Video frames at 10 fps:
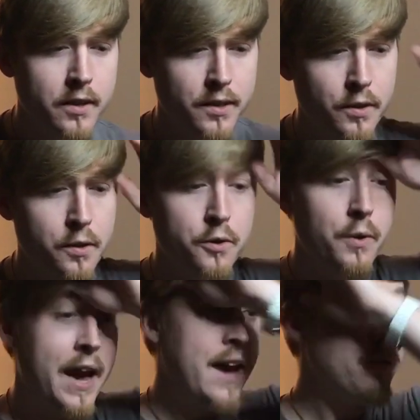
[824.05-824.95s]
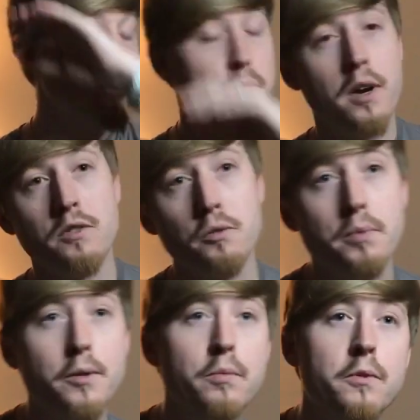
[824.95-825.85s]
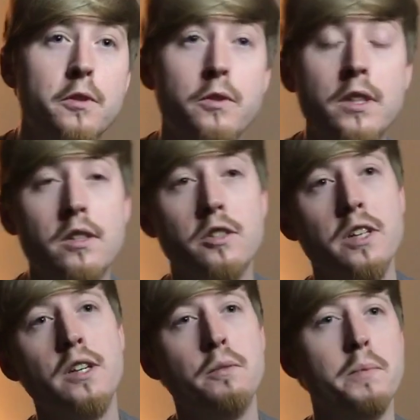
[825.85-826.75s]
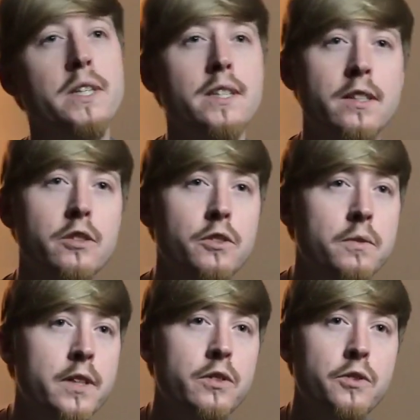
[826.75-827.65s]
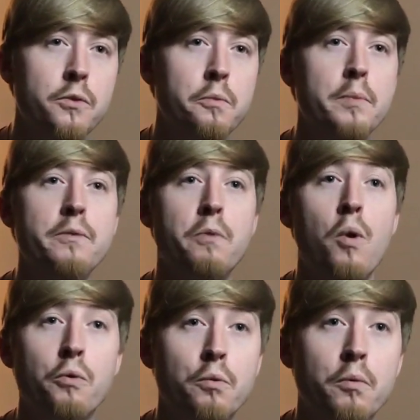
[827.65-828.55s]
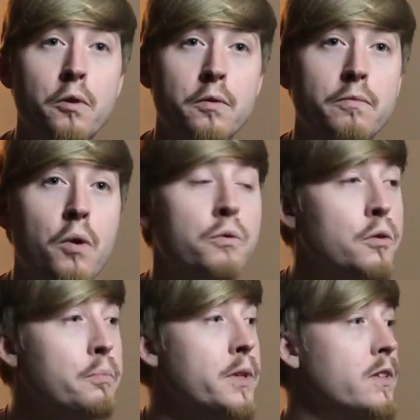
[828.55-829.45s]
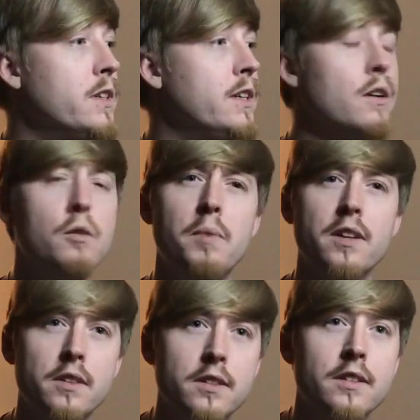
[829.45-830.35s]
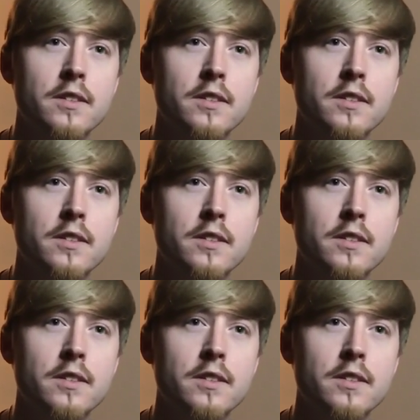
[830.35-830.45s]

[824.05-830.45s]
You know, you have to sponsor people. You need to share in meetings. You need to be vulnerable. Vulnerability. Oh my goodness.